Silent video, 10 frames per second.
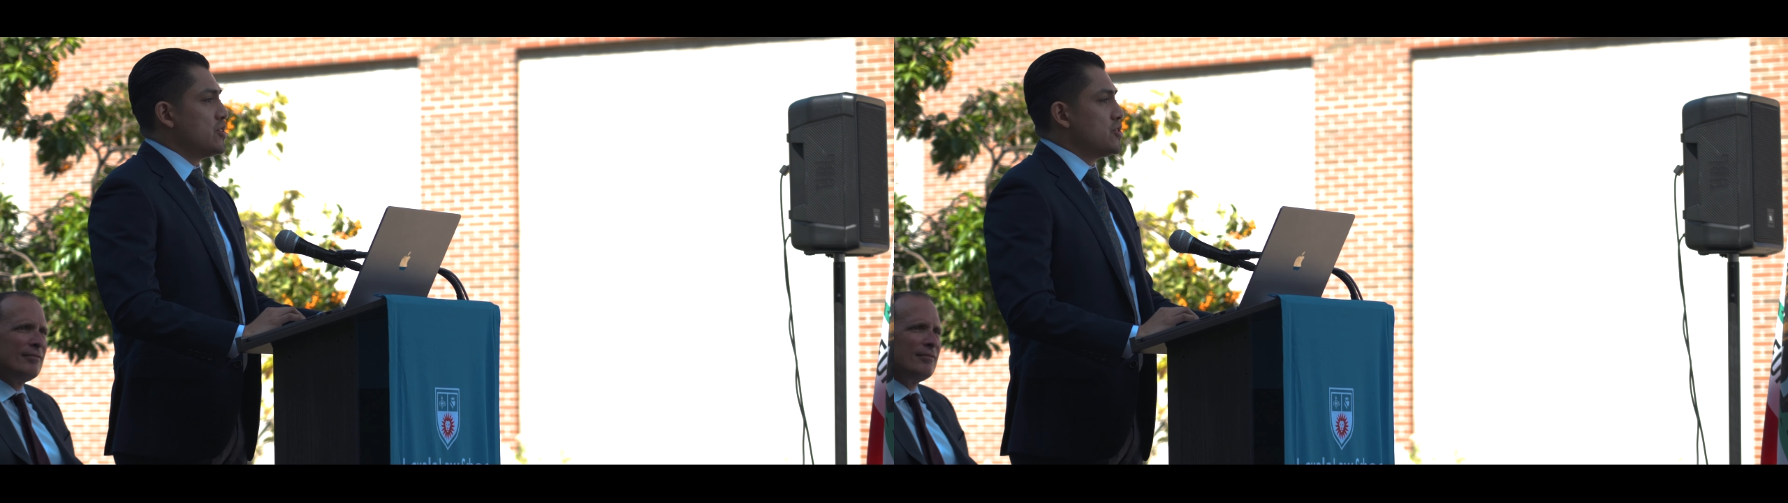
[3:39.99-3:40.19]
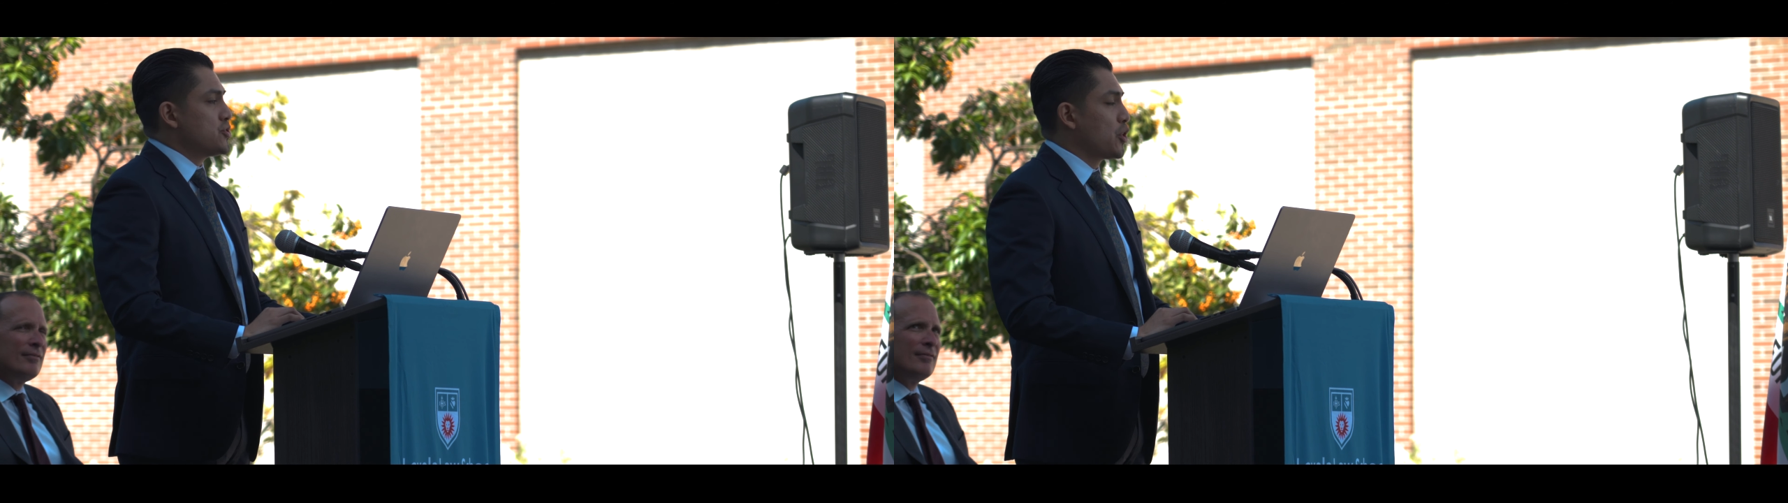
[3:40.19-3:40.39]

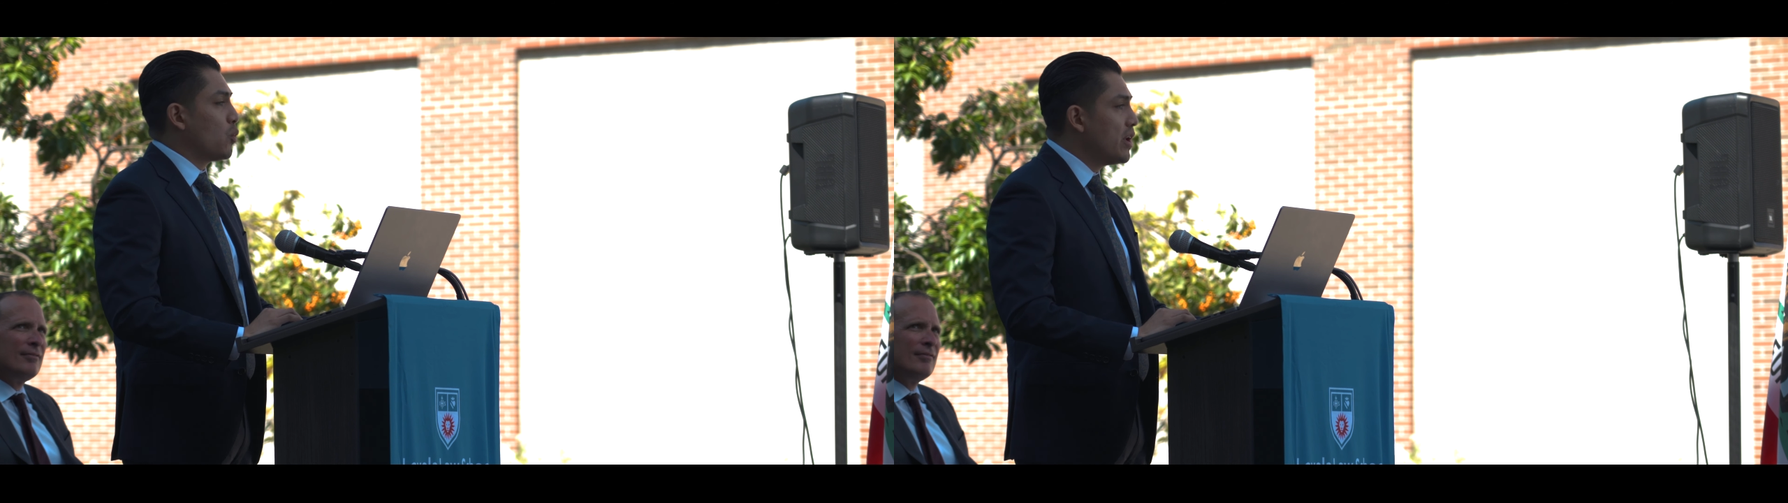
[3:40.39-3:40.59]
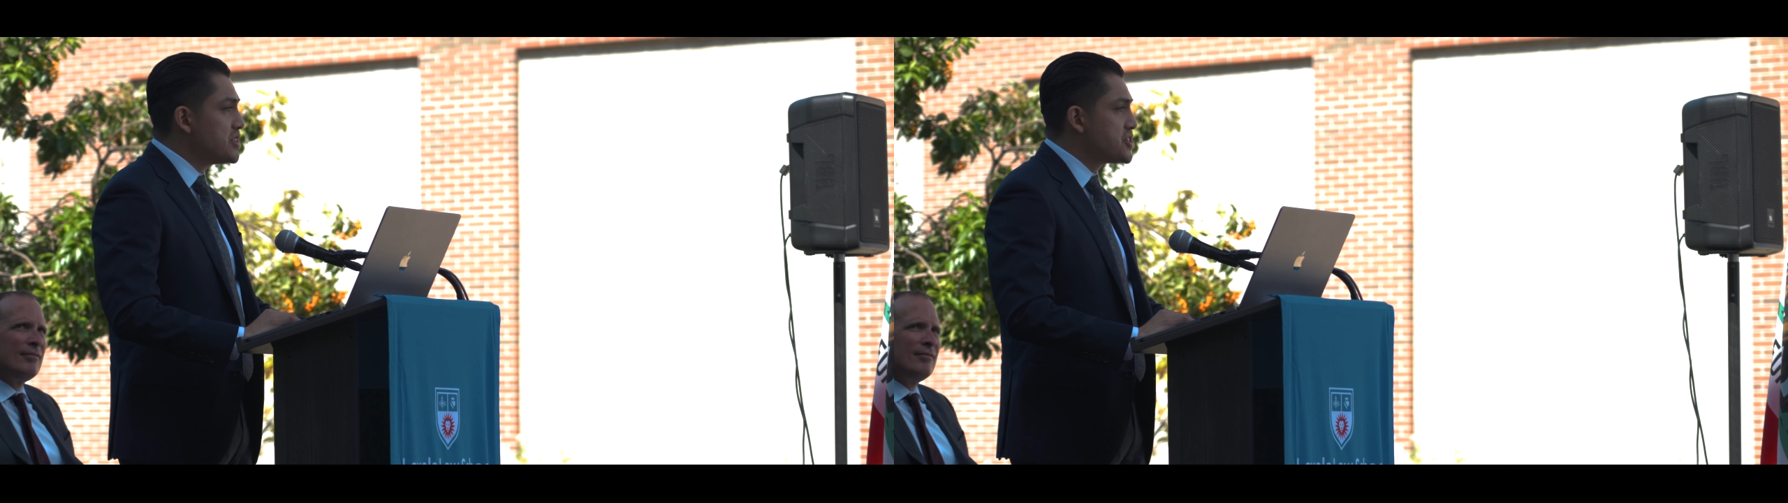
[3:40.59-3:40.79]
So the
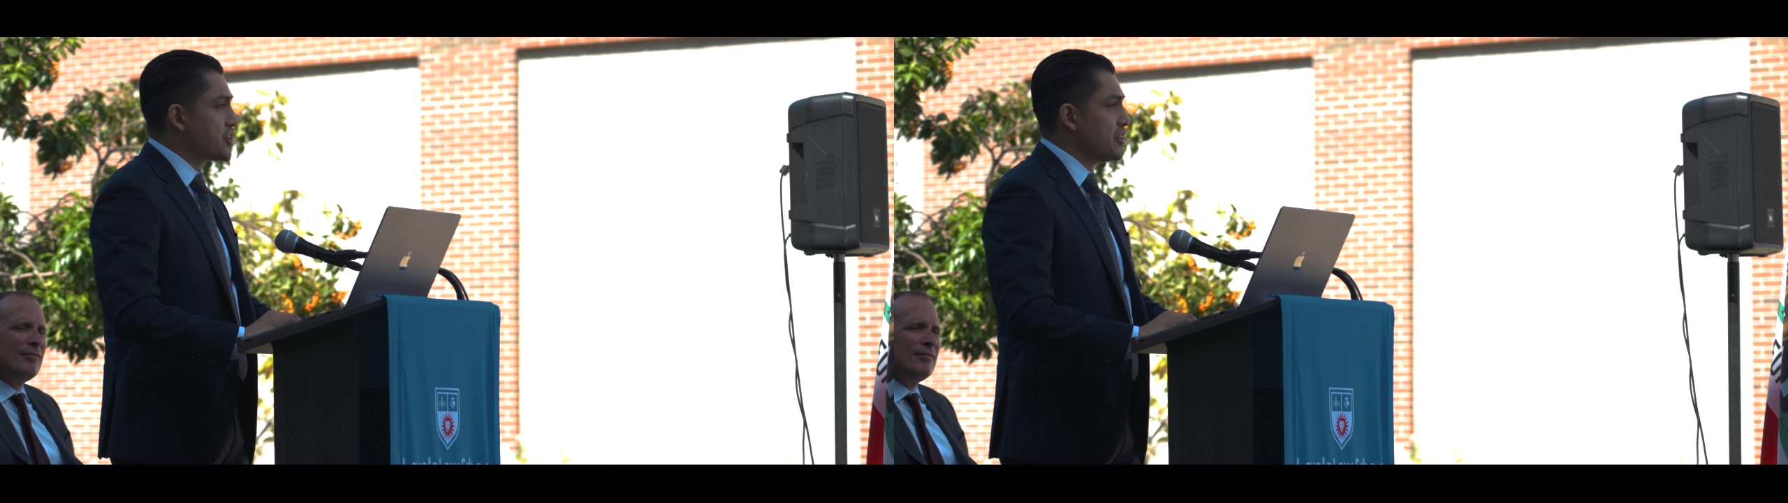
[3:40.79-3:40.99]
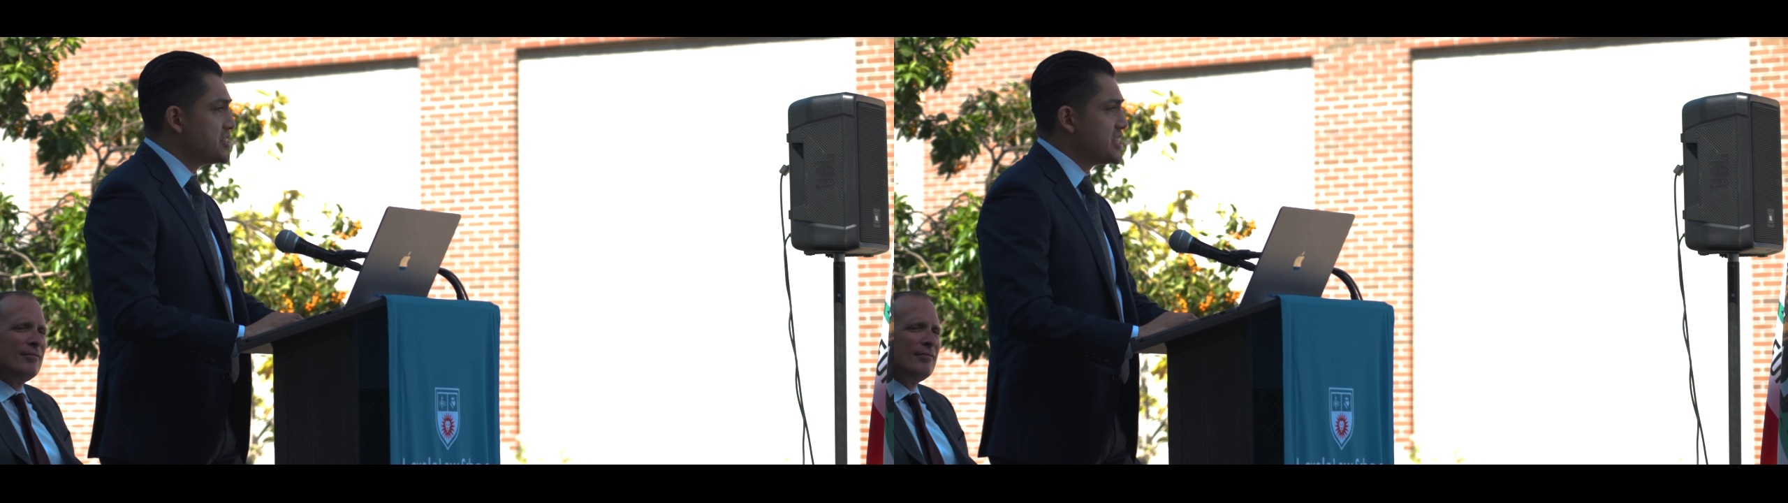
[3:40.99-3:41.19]
one
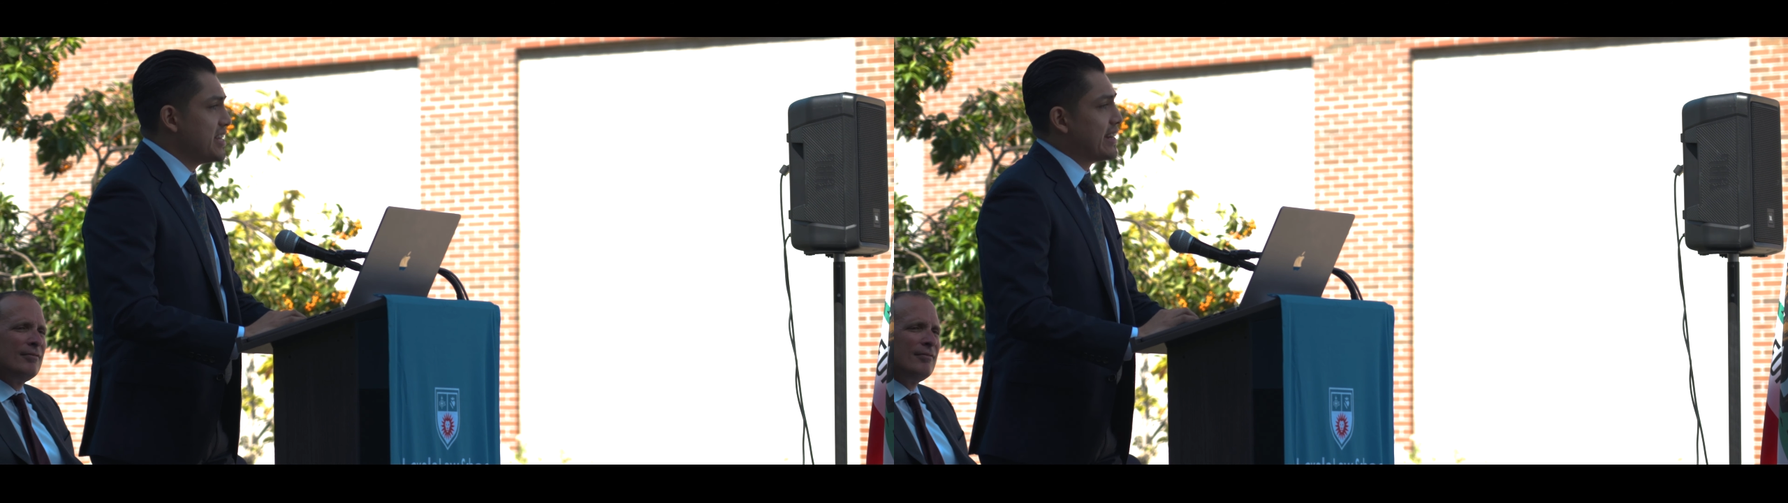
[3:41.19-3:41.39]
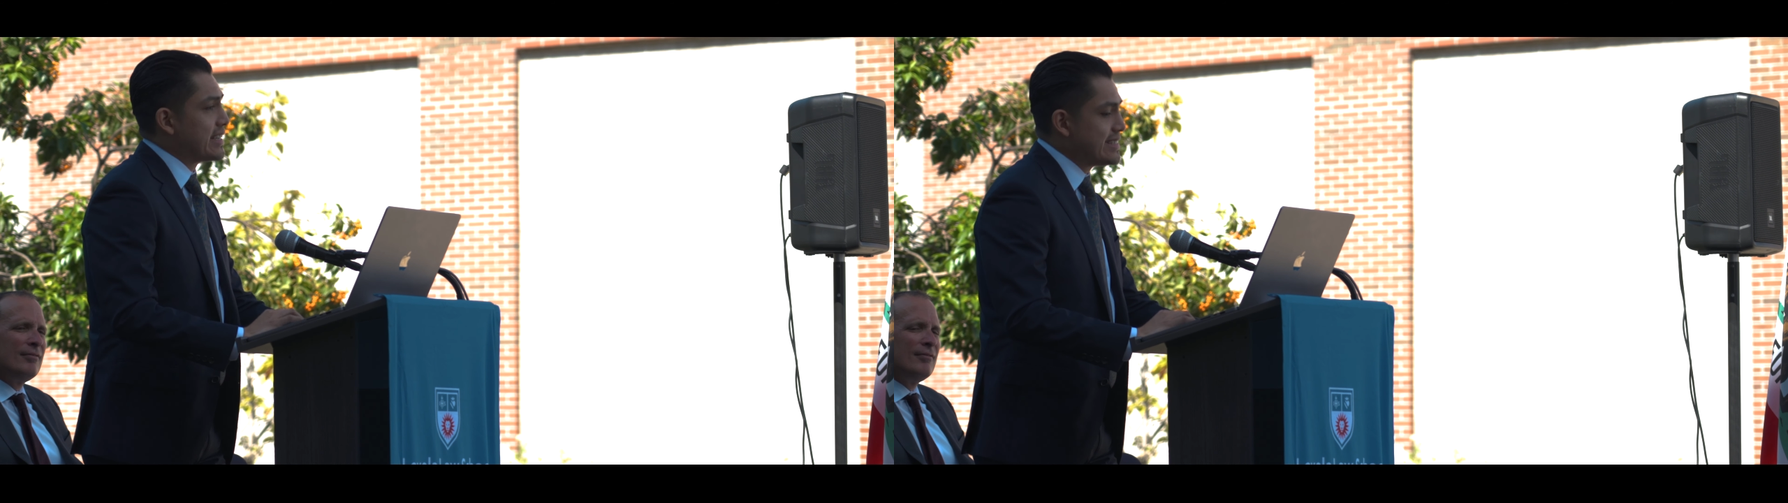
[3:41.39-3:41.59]
certainty
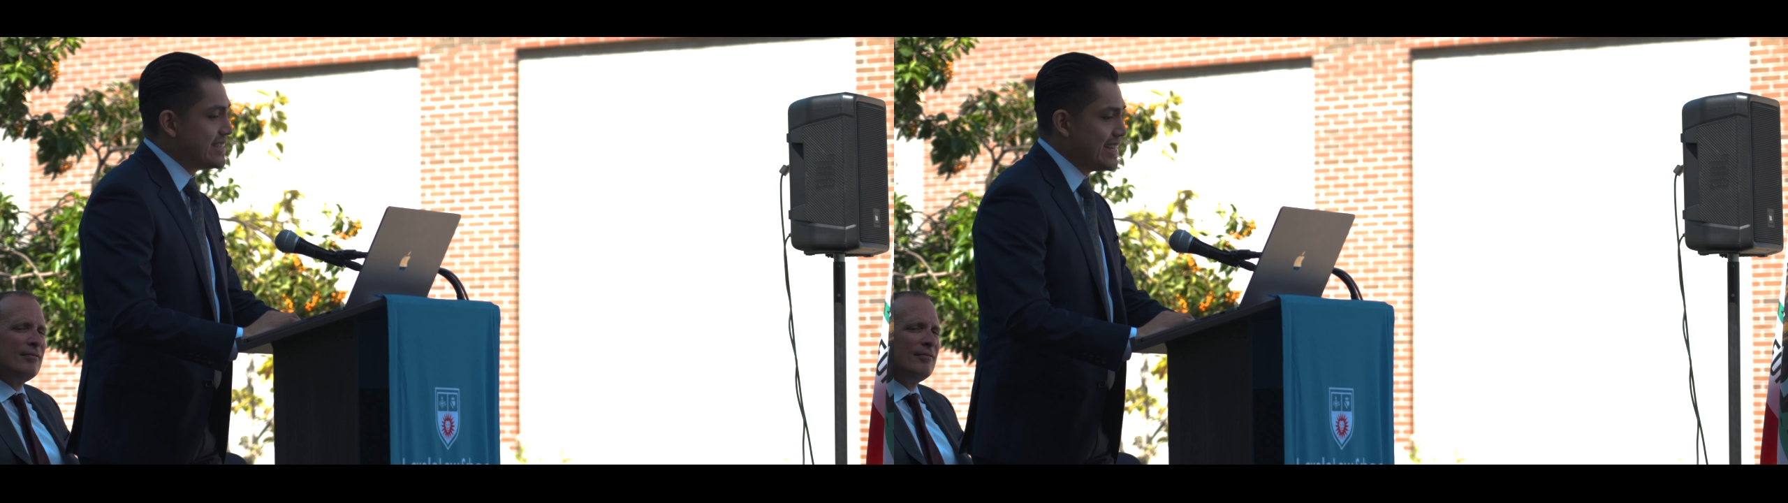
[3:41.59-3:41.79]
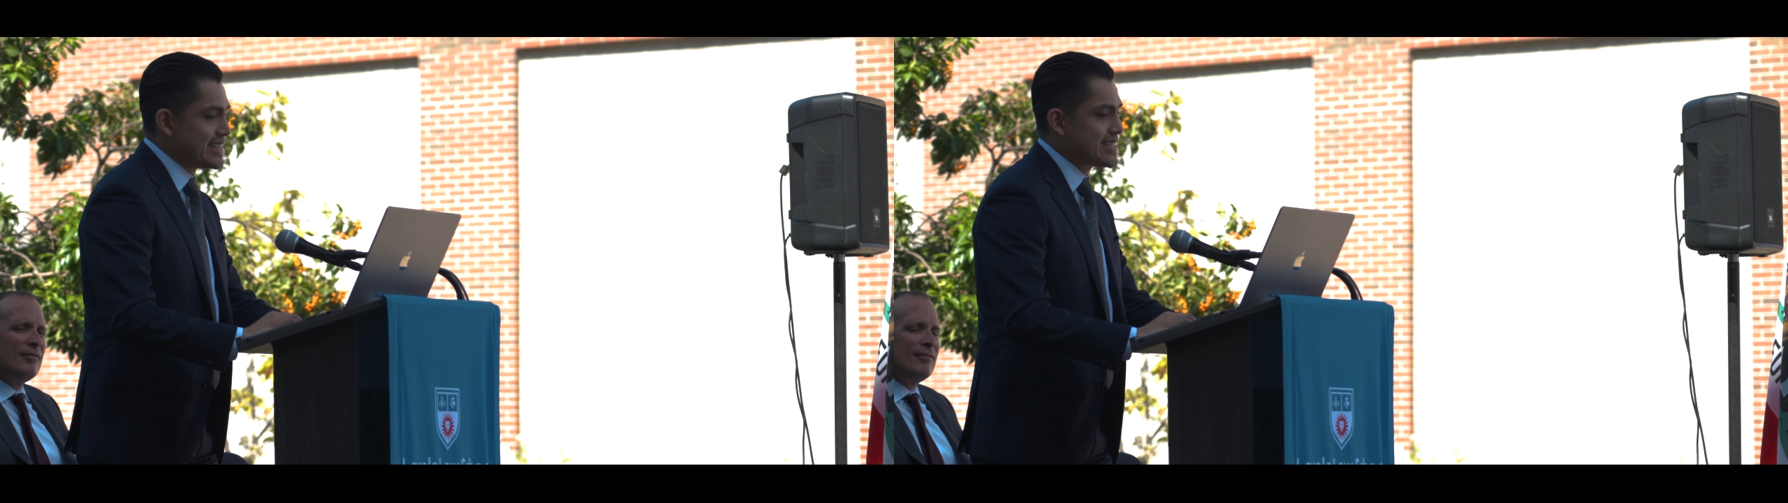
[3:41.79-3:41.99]
that
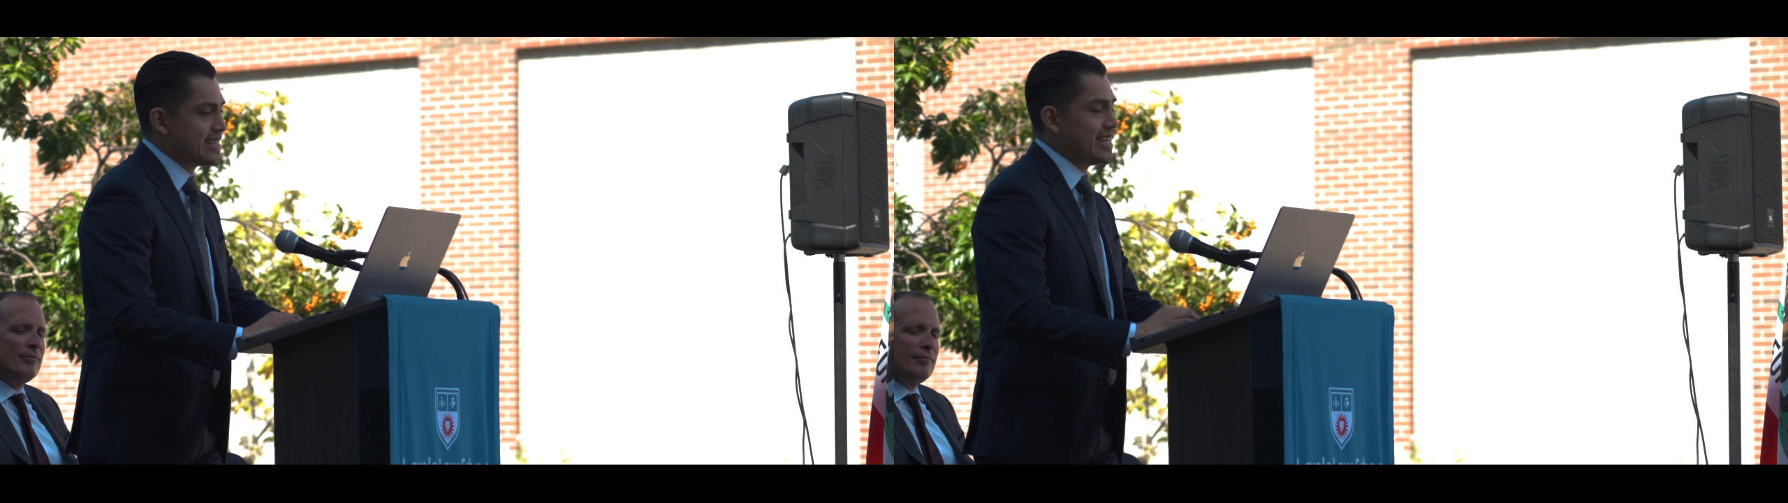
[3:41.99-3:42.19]
exists